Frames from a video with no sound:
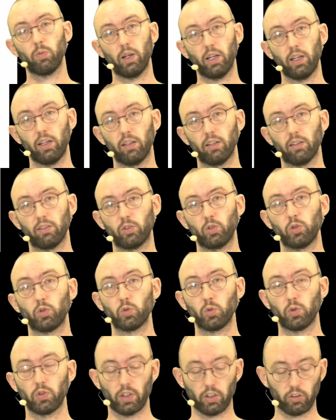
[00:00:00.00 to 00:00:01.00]
way to
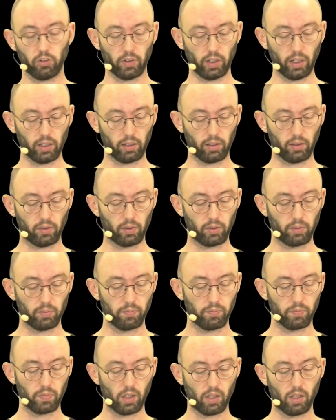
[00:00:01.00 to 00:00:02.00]
do such studies.
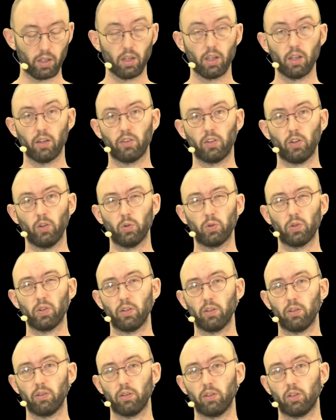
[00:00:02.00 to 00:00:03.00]
So
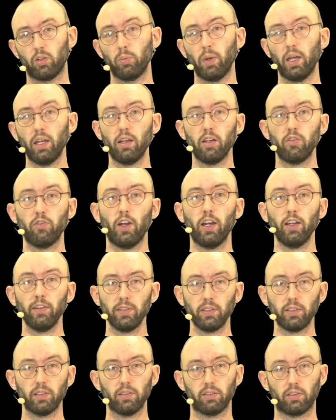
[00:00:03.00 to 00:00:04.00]
you may have
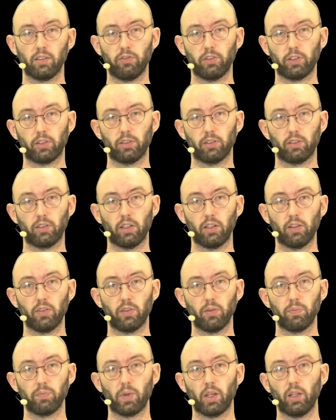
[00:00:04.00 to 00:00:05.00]
ethical
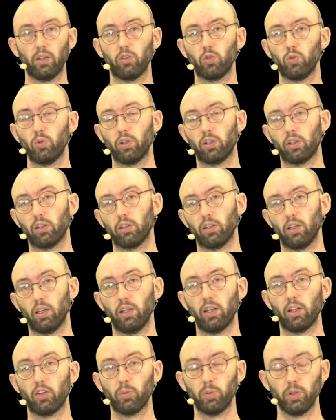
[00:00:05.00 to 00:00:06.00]
difficulties in doing
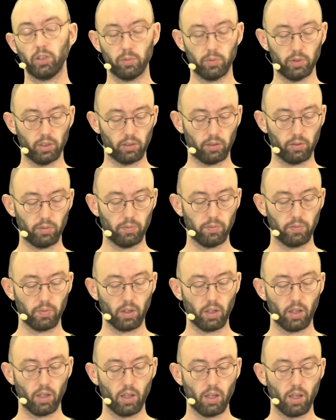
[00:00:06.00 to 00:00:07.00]
an experiment.
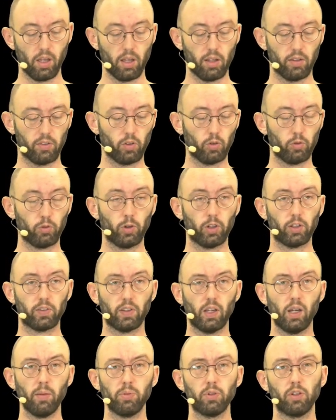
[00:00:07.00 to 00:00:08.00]
So for
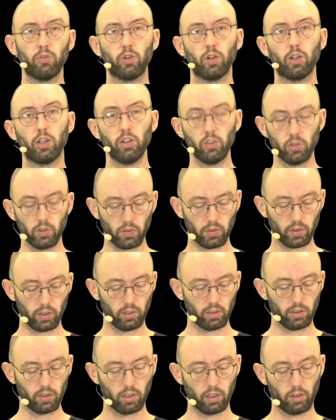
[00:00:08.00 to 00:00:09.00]
example, if you're
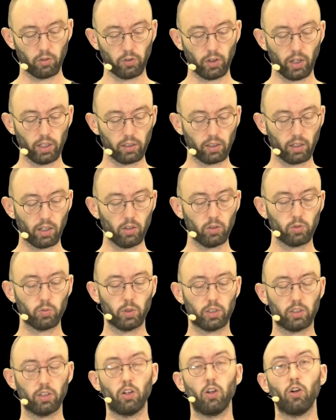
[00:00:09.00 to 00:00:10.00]
interested in finding out
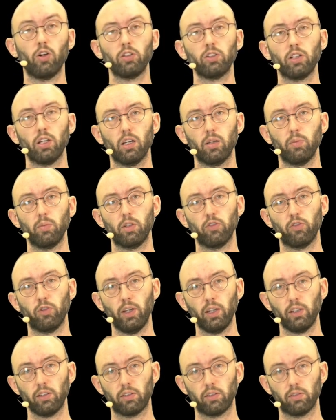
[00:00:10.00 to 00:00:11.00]
what the long-term
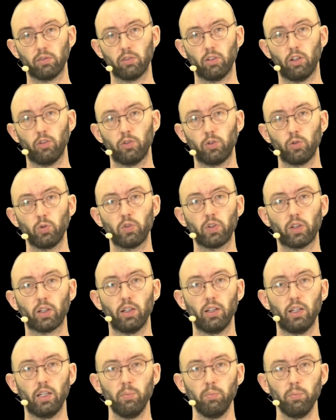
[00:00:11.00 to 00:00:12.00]
effect of losing
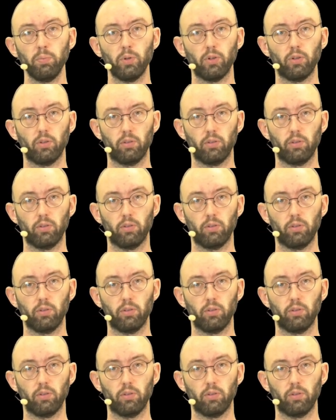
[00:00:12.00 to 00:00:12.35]
a limb